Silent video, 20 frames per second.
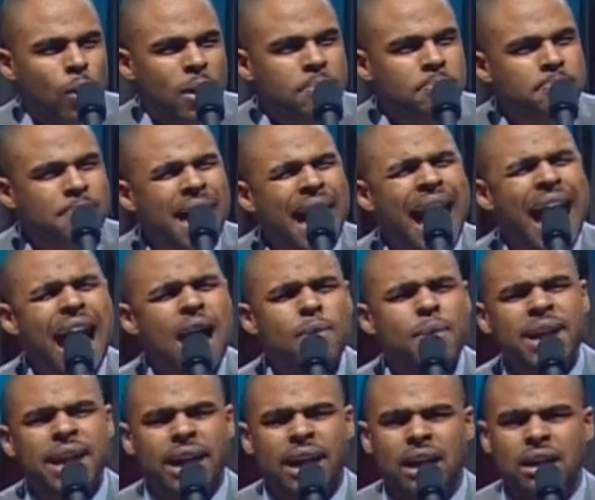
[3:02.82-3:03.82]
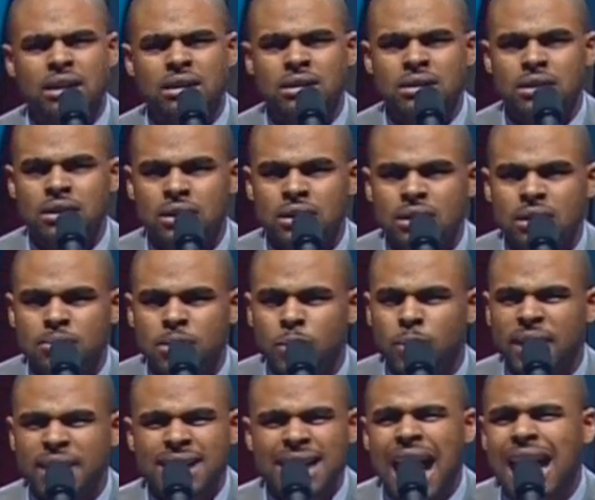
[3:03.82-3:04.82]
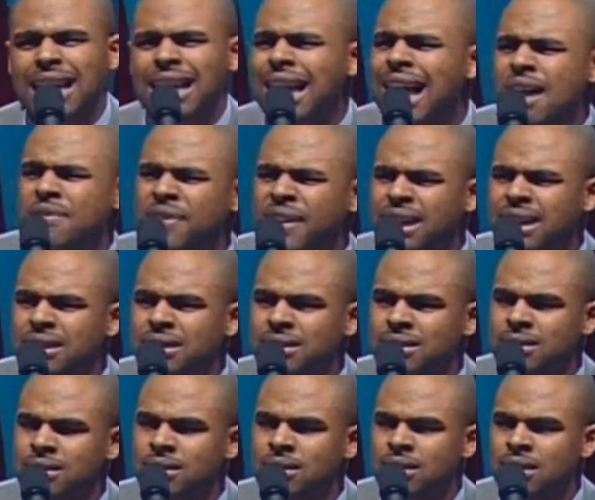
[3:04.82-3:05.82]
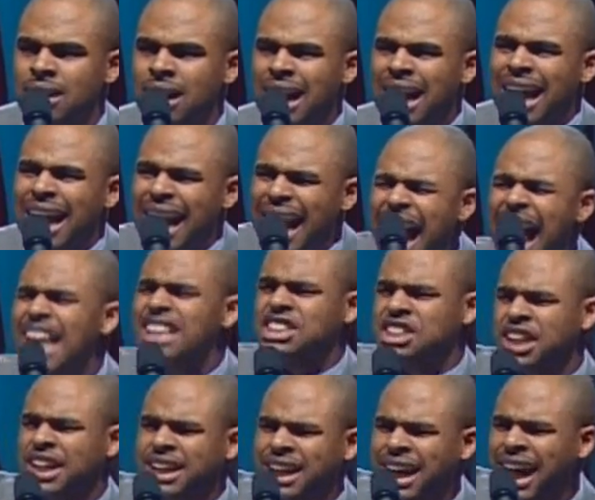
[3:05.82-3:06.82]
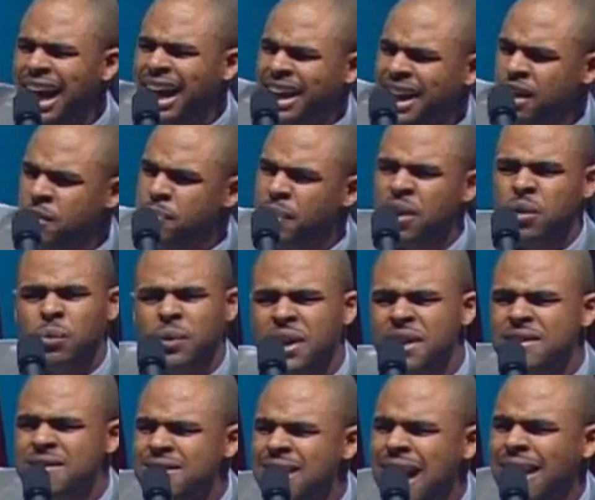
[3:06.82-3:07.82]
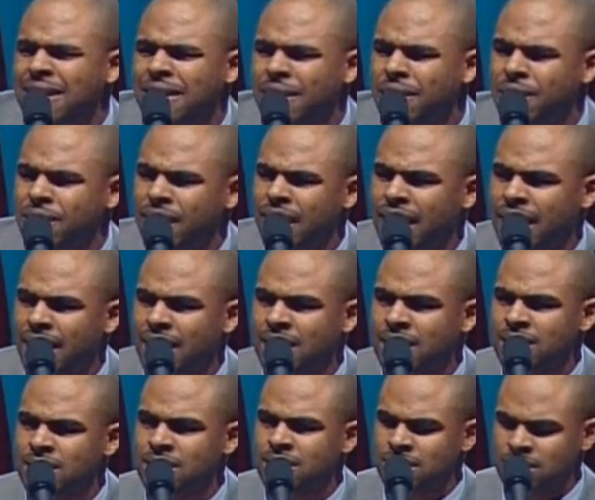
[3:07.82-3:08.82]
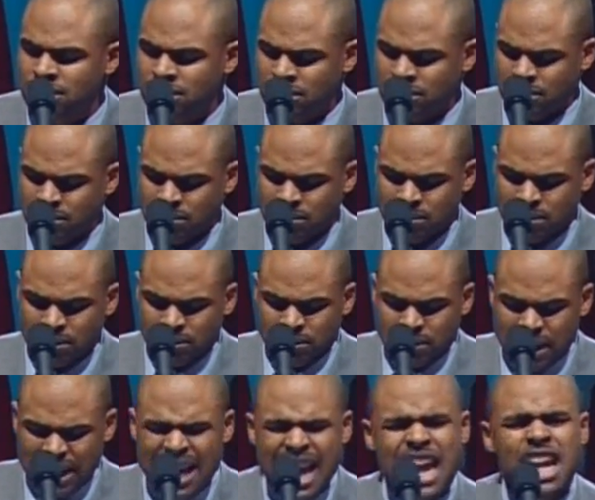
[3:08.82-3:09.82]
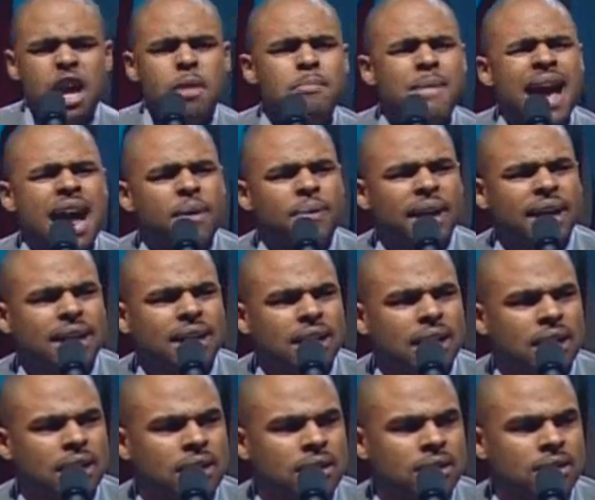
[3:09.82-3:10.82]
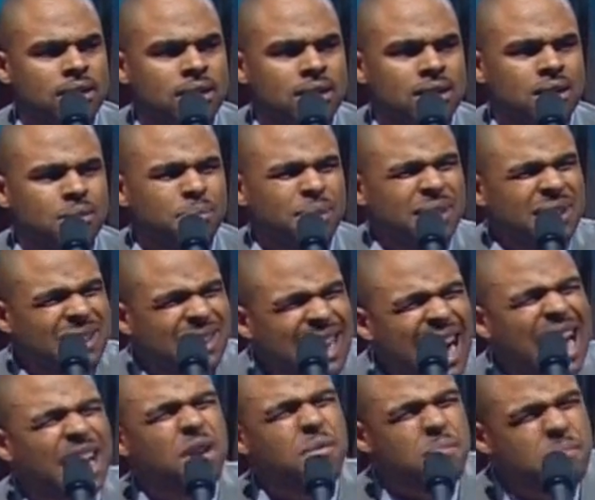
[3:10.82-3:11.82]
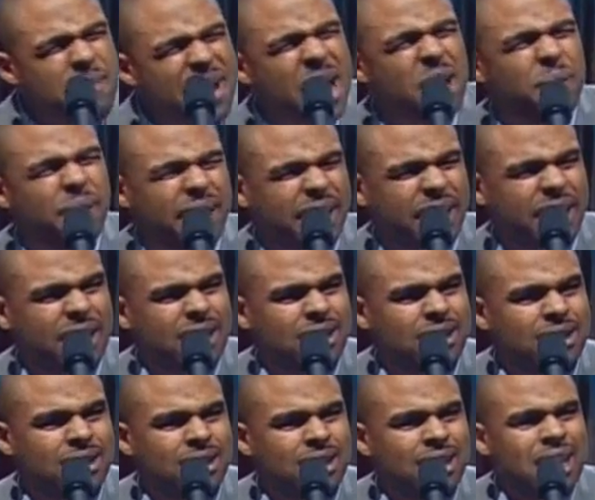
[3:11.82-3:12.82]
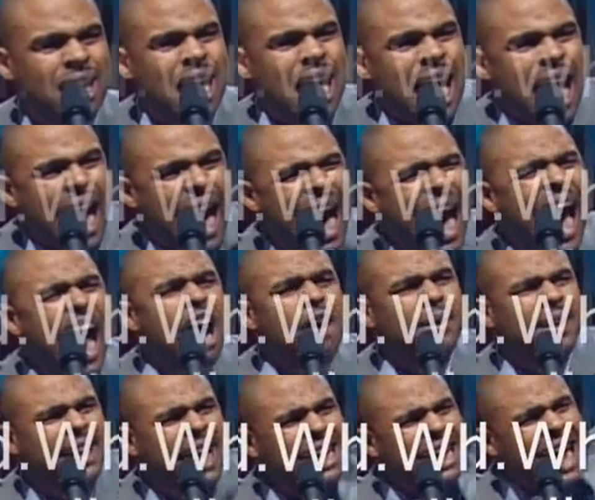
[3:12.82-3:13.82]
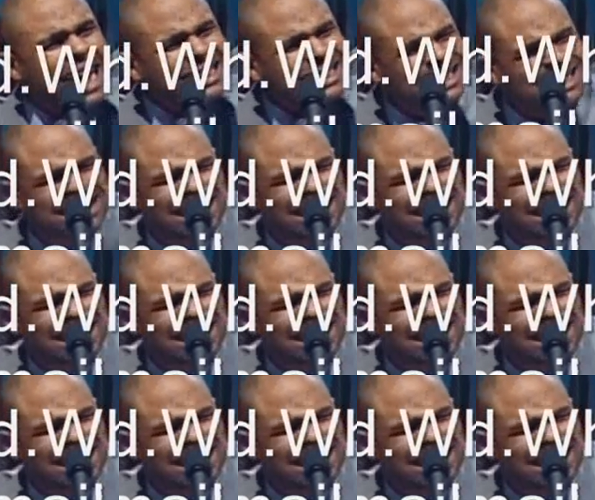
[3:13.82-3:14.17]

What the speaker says: We're married, but we're not loving. Educated, but we're not learning. In America, but not American. How can I